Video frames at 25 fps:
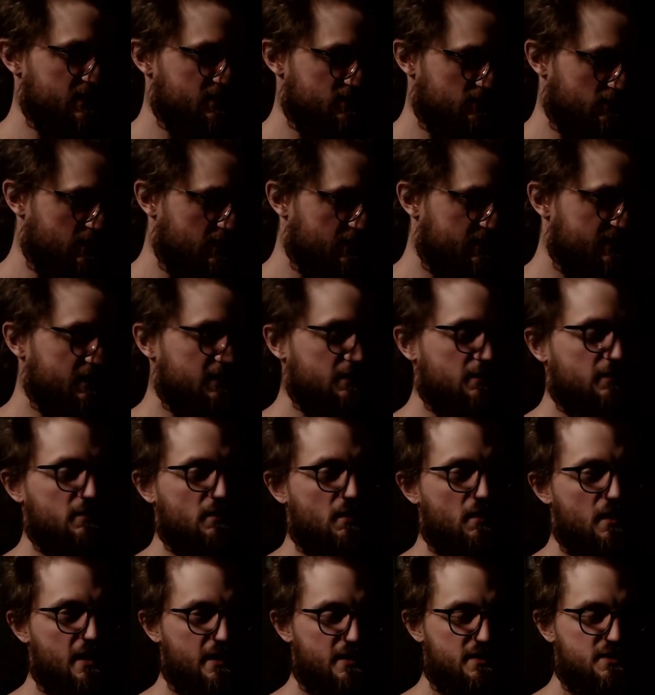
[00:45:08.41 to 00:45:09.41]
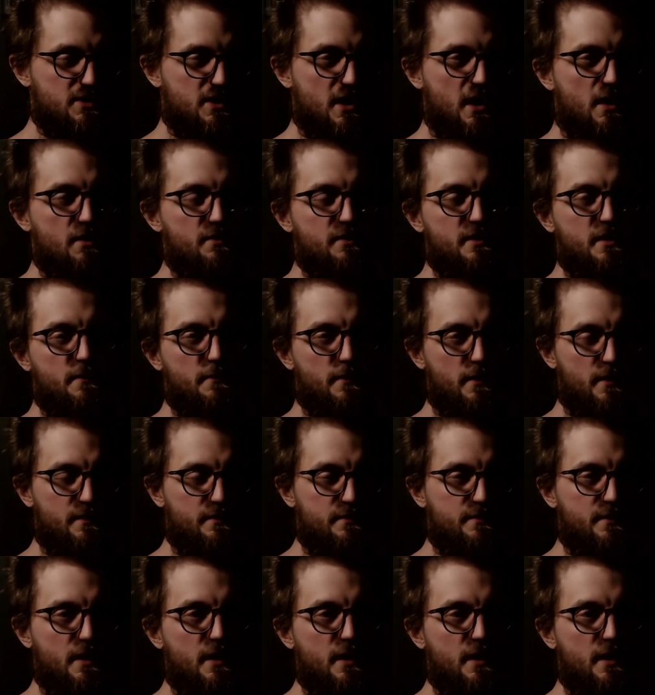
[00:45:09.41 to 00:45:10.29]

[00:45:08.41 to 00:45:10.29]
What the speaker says: already a thing. You've got XChat on there, but